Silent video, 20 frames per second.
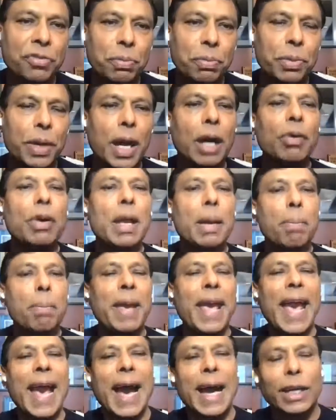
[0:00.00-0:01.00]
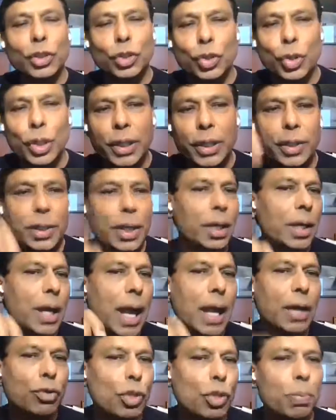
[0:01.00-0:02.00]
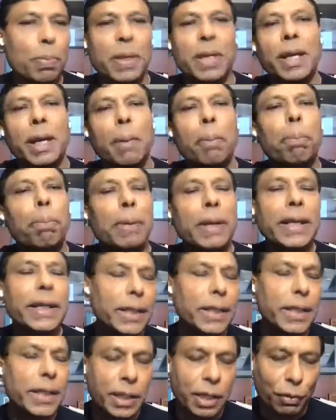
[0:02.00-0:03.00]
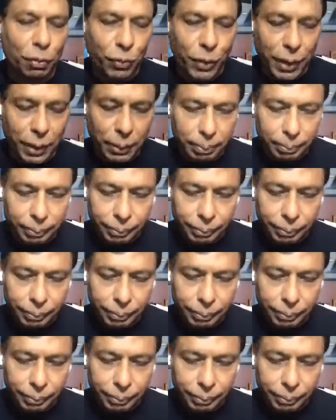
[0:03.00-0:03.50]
from now, may actually turn out to be completely different.